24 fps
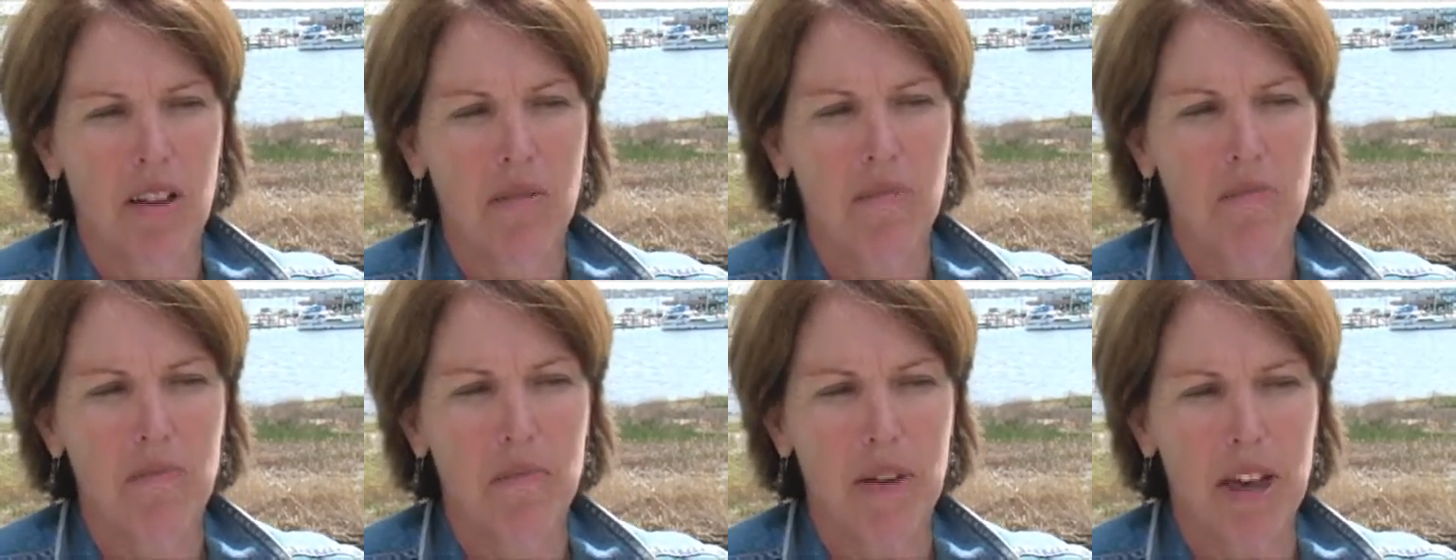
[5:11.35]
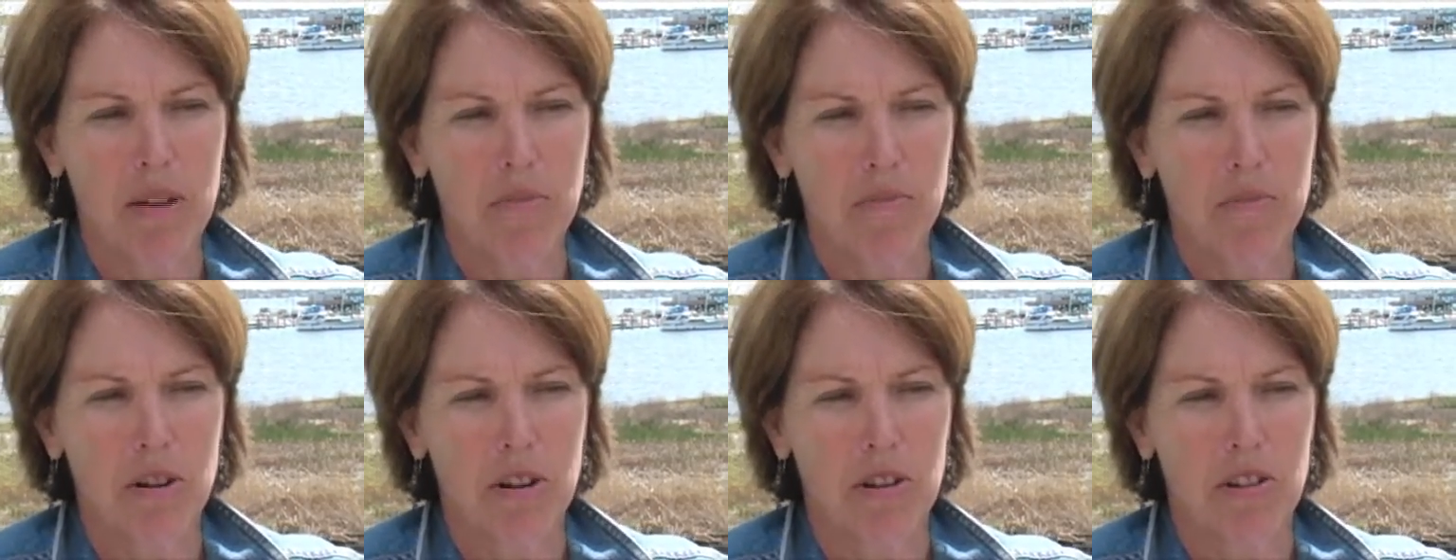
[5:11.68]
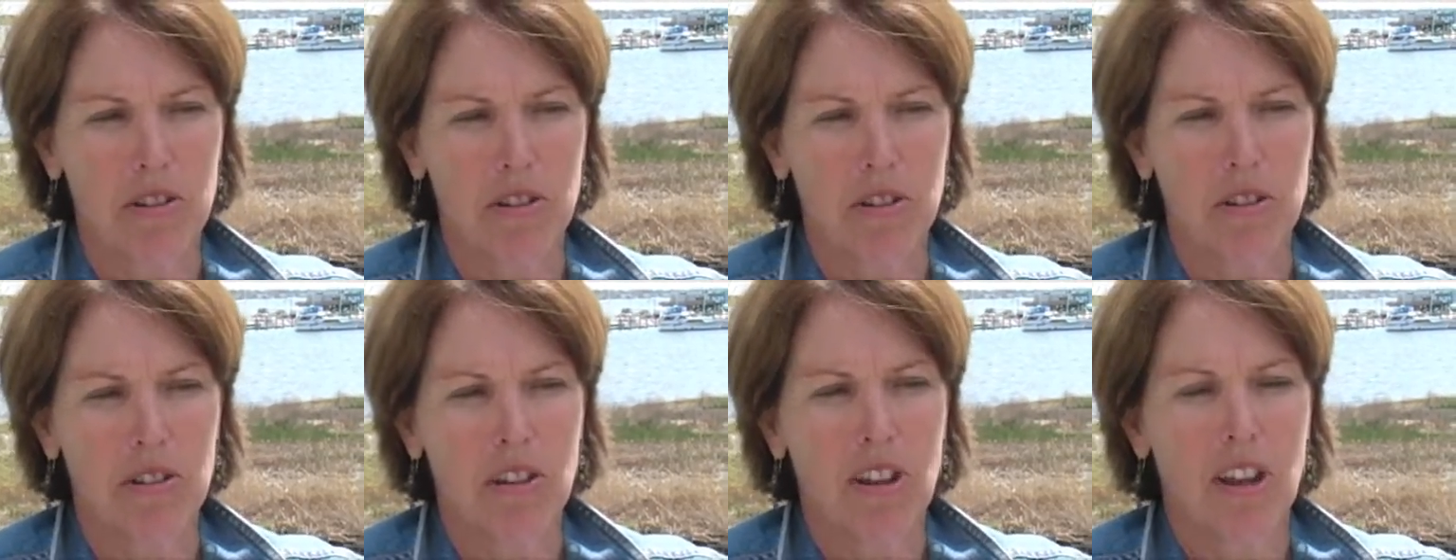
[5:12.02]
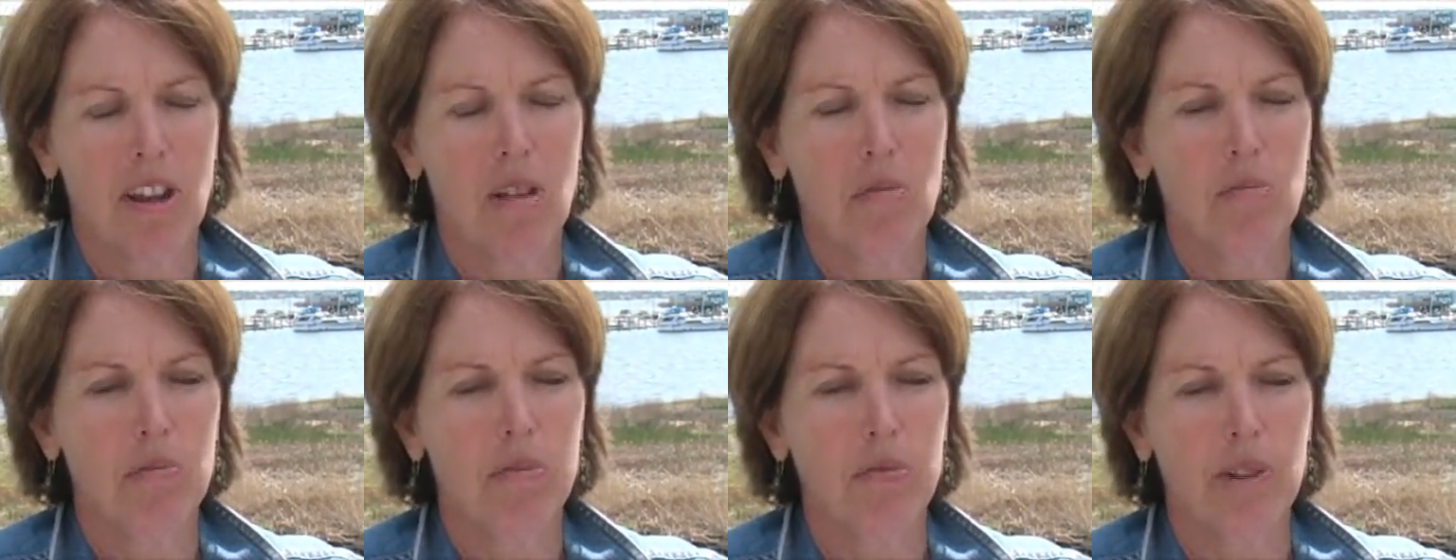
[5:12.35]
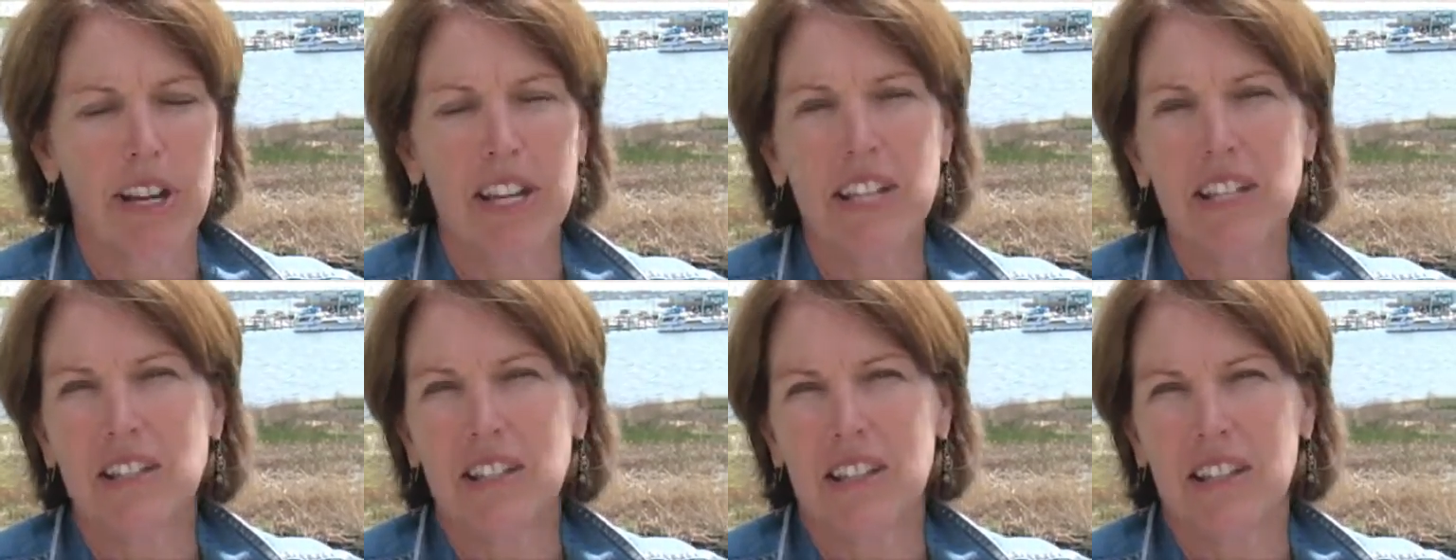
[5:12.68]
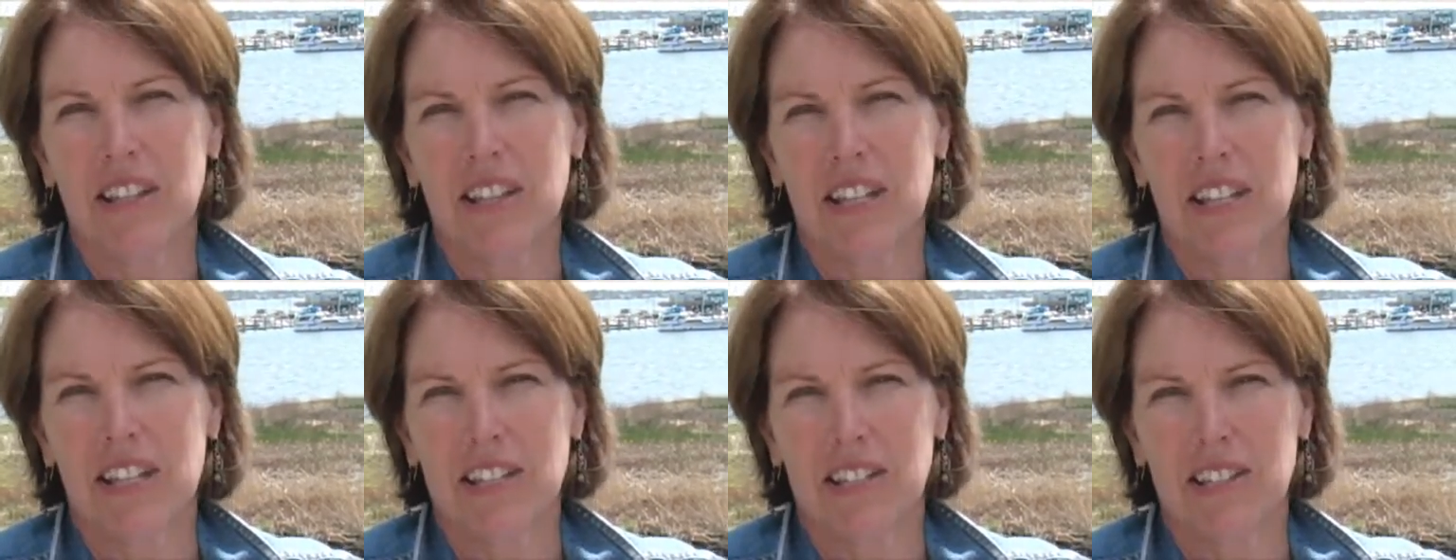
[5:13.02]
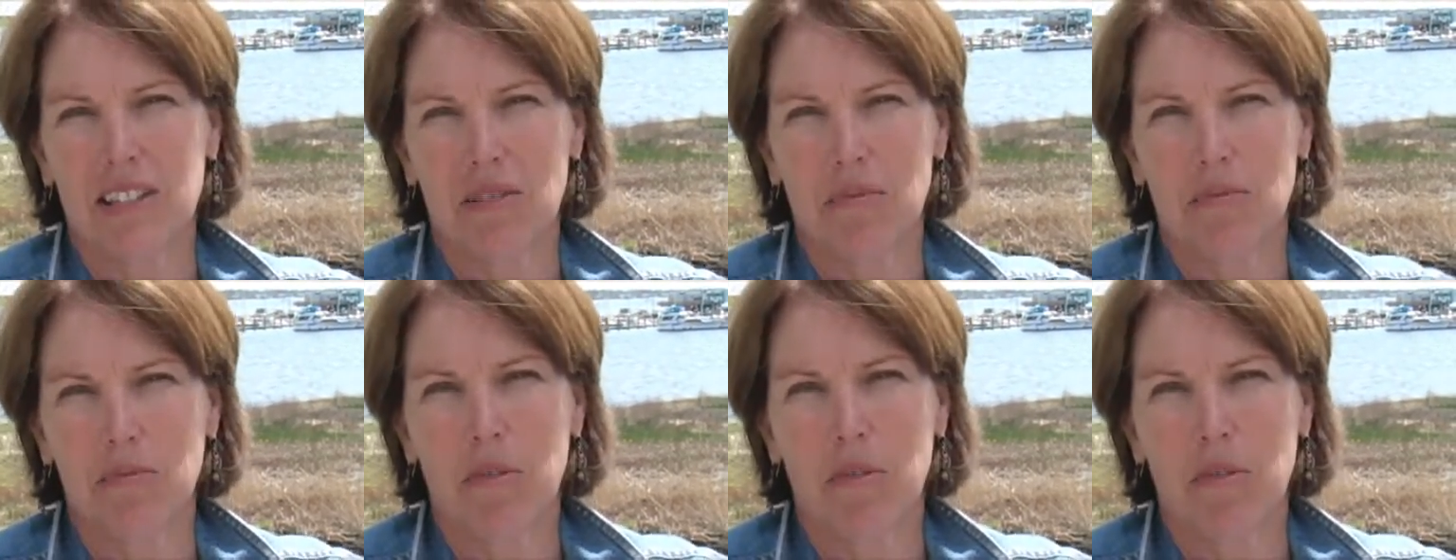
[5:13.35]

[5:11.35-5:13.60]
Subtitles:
members bring to this